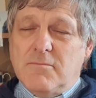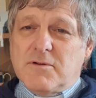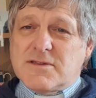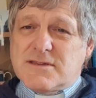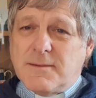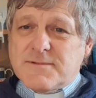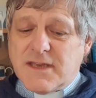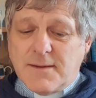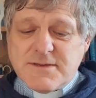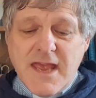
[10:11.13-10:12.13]
But
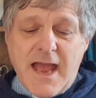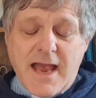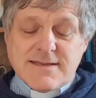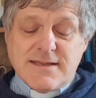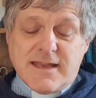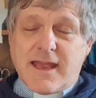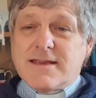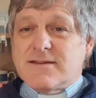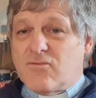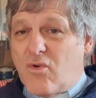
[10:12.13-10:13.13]
sometimes, as in the
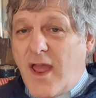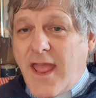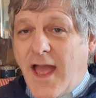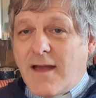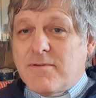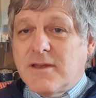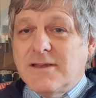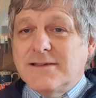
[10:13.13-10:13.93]
case of Rahab,